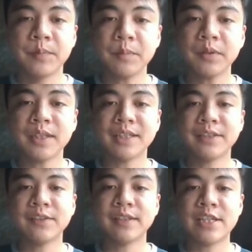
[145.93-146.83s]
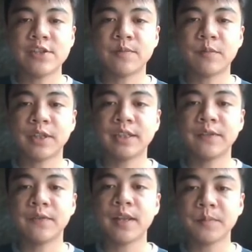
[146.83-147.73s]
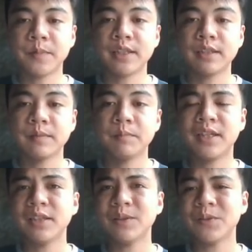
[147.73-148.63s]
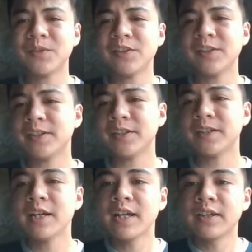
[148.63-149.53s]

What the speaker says: People at this stage of moral development begin to consider